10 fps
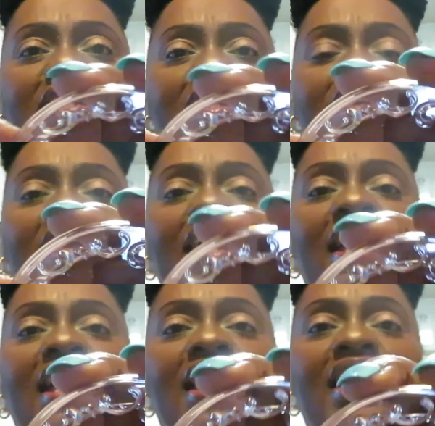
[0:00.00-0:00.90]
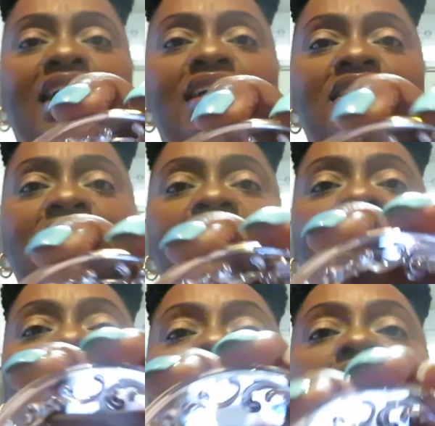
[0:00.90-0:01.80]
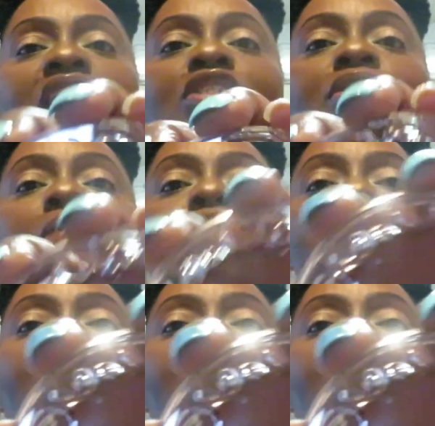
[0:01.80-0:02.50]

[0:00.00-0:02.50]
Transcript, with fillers: Yes, that's what I'm